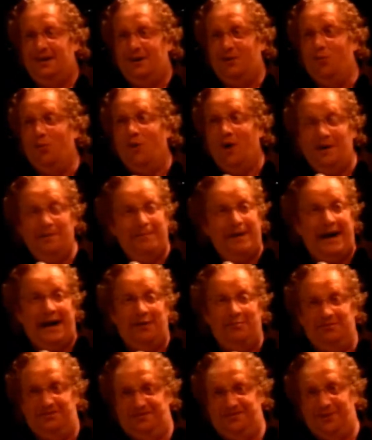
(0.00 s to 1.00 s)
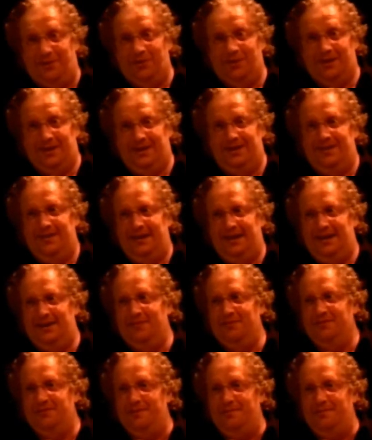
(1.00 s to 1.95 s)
one bag was stolen, and it was